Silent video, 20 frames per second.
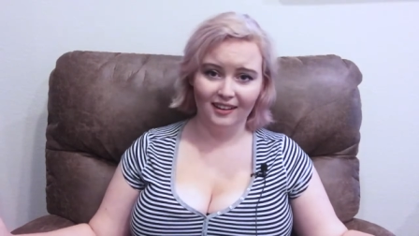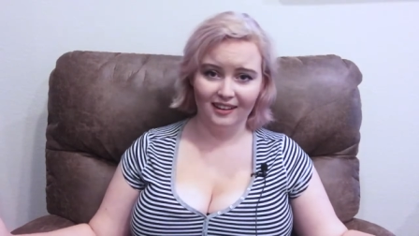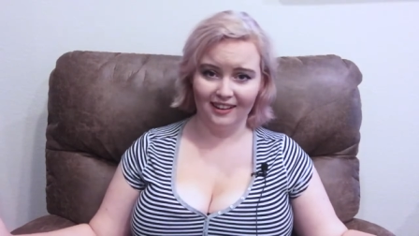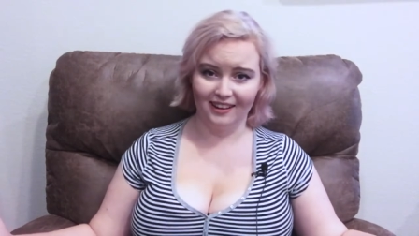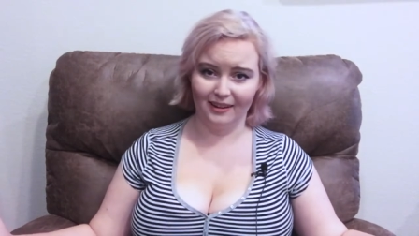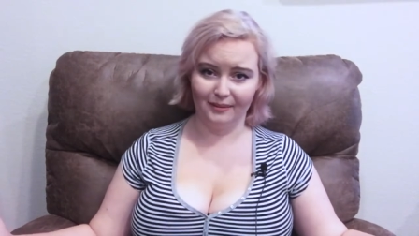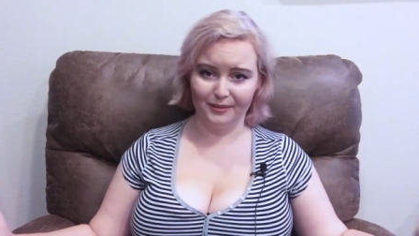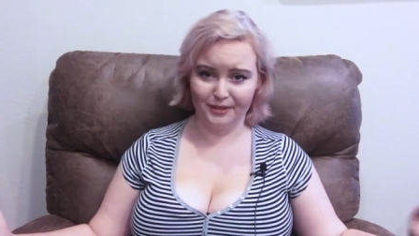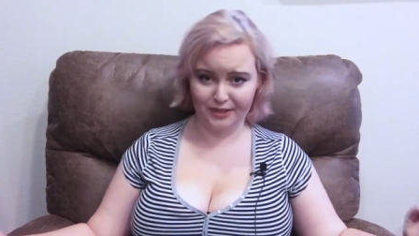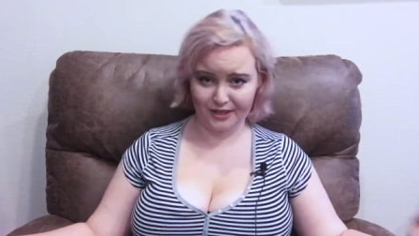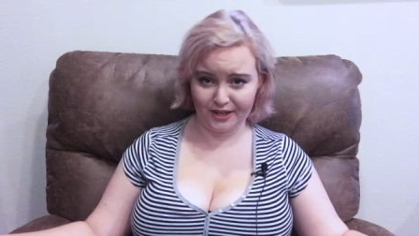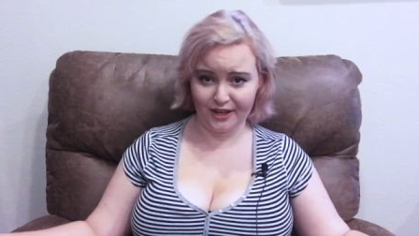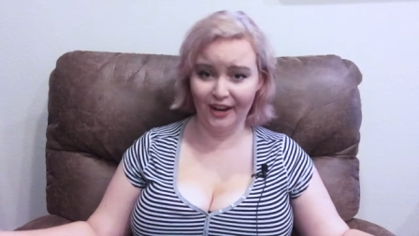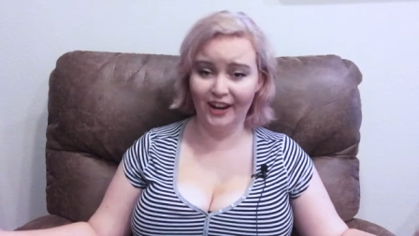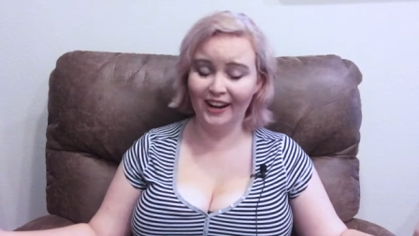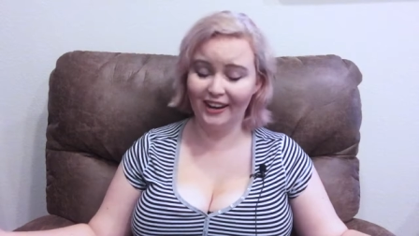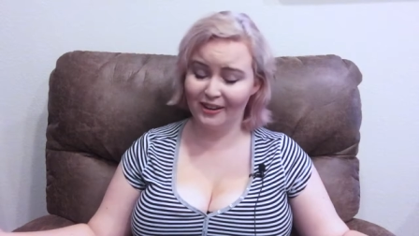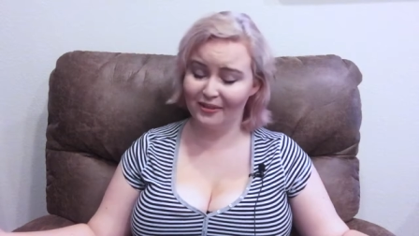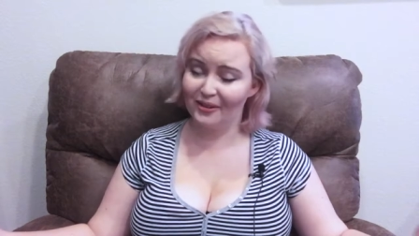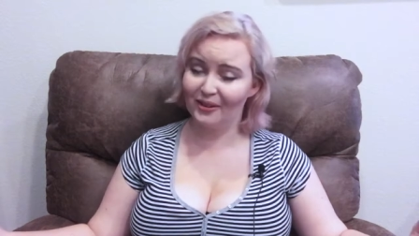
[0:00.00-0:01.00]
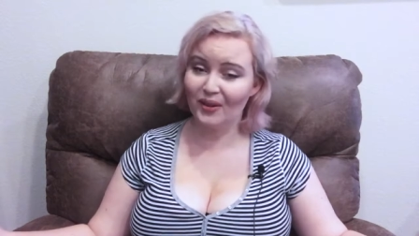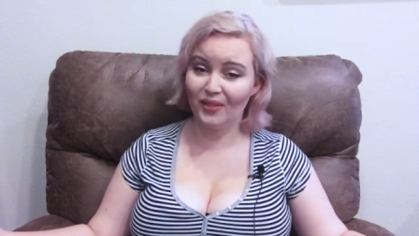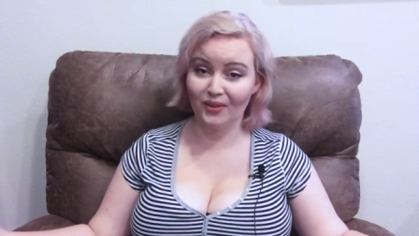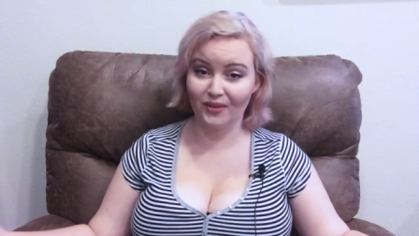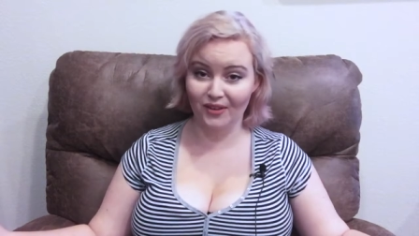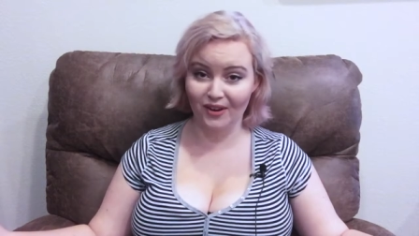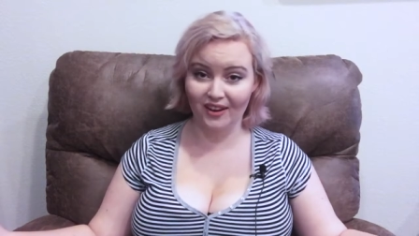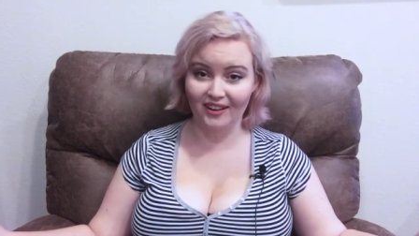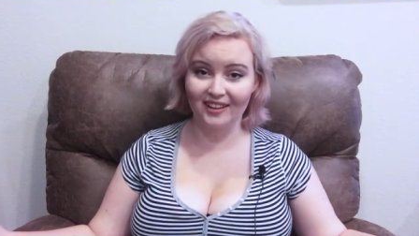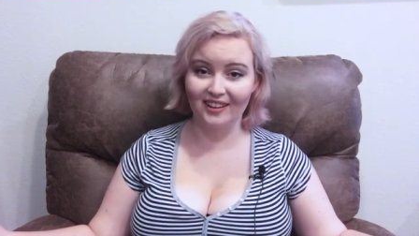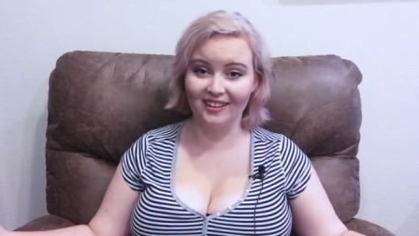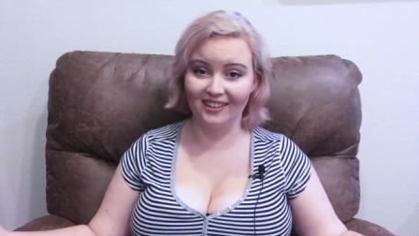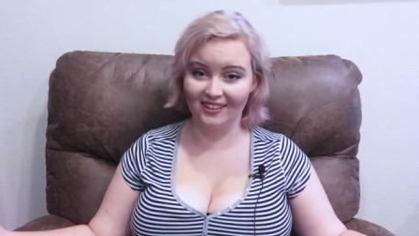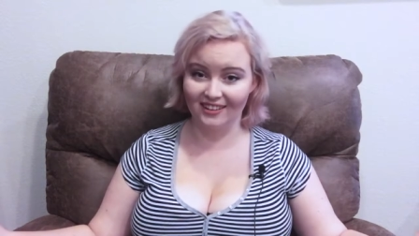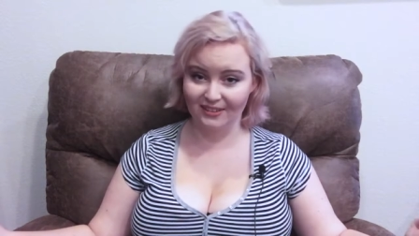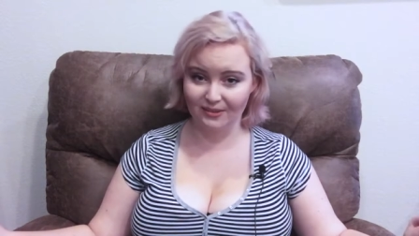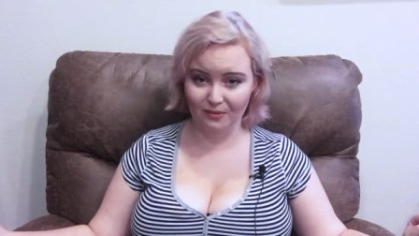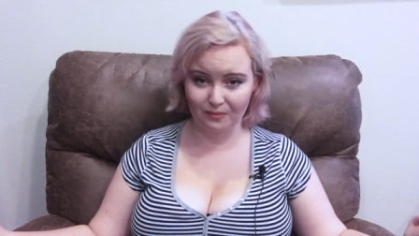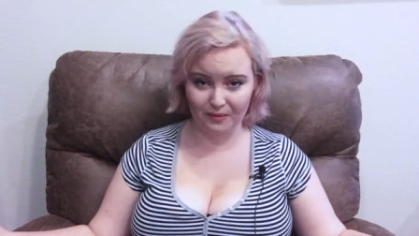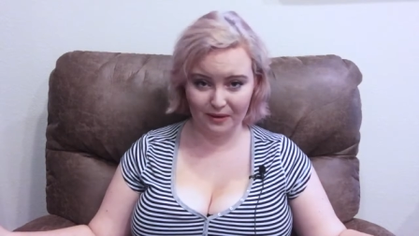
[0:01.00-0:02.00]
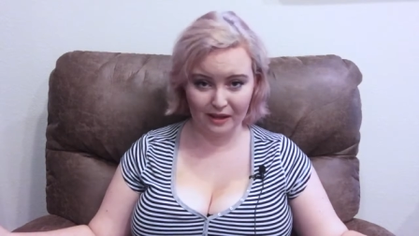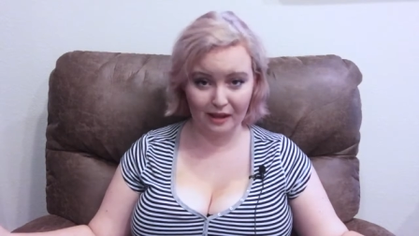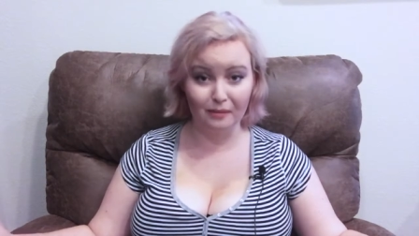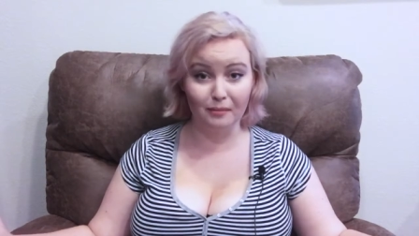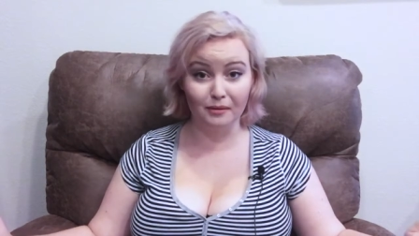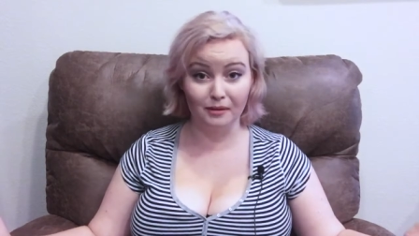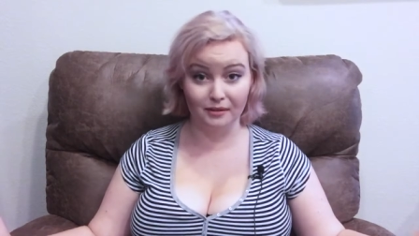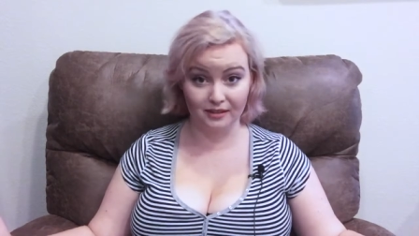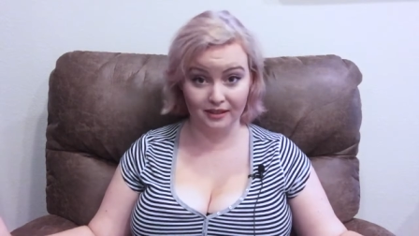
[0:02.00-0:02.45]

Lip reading: and I'm sure anyone with a chronic illness will be able